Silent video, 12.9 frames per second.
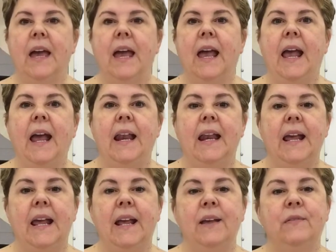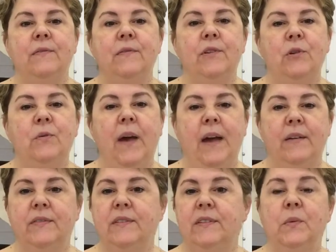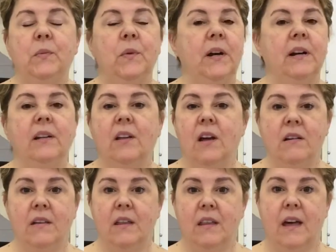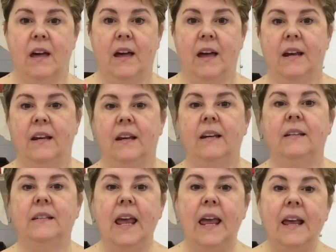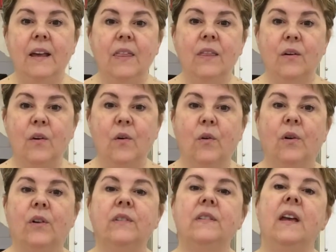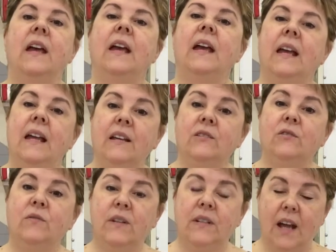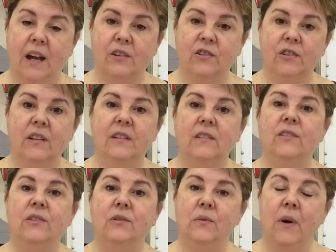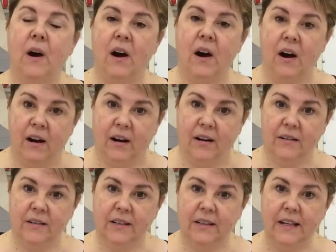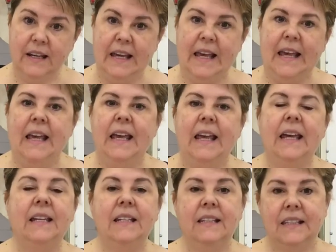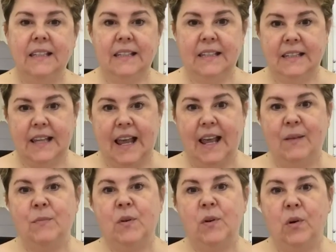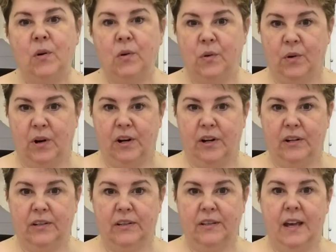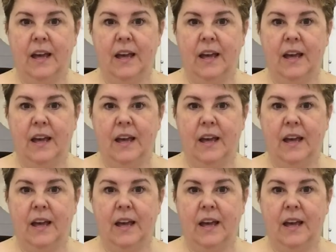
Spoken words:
And if you have somewhere along the line taken the course Introduction to Art, it is the same course.